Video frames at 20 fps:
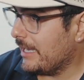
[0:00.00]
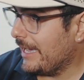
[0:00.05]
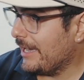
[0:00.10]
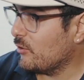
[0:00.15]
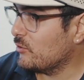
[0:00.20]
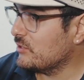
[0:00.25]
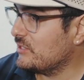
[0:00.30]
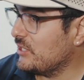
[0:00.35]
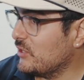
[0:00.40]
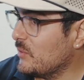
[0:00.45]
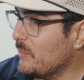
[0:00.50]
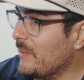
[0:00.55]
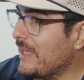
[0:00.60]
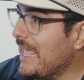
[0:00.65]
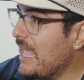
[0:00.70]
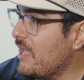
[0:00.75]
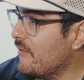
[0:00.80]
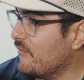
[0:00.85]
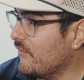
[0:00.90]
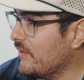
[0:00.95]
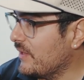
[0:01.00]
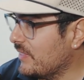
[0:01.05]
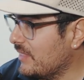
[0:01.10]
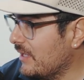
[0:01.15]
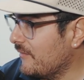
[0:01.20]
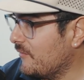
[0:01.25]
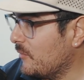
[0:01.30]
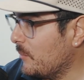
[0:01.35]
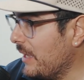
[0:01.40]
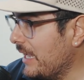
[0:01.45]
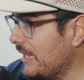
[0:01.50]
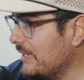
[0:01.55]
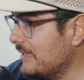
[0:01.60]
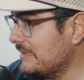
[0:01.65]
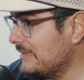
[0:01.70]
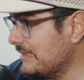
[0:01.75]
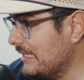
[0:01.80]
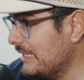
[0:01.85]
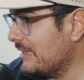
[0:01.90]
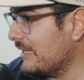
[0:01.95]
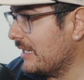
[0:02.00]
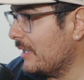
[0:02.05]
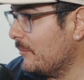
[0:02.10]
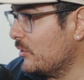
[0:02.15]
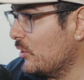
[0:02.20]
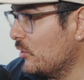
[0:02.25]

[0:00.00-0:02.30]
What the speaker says: I don't tell them everything from A to Z that I'm